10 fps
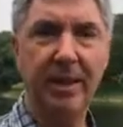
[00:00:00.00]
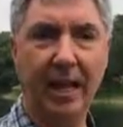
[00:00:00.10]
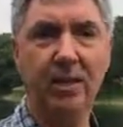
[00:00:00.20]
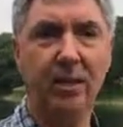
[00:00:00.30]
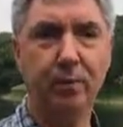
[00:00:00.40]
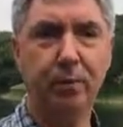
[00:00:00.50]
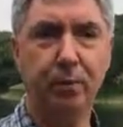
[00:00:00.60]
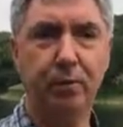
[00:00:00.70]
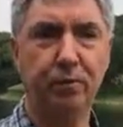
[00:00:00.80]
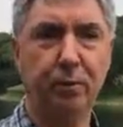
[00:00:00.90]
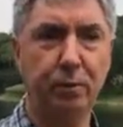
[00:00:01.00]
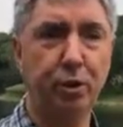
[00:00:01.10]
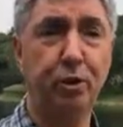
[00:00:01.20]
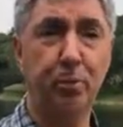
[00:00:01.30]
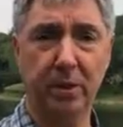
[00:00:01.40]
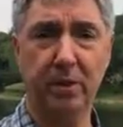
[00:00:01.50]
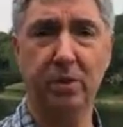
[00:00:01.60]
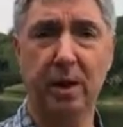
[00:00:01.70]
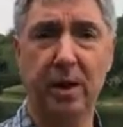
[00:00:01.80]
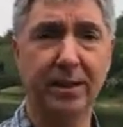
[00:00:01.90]
That's the point from which you must
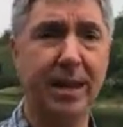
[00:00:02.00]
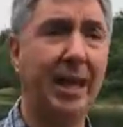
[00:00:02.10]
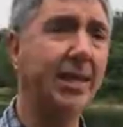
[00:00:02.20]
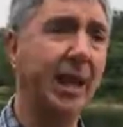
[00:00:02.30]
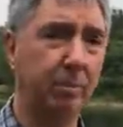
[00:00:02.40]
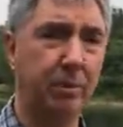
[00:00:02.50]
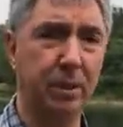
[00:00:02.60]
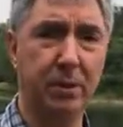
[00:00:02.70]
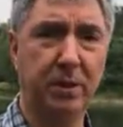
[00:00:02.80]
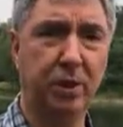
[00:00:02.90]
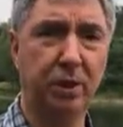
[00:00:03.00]
start, and that must be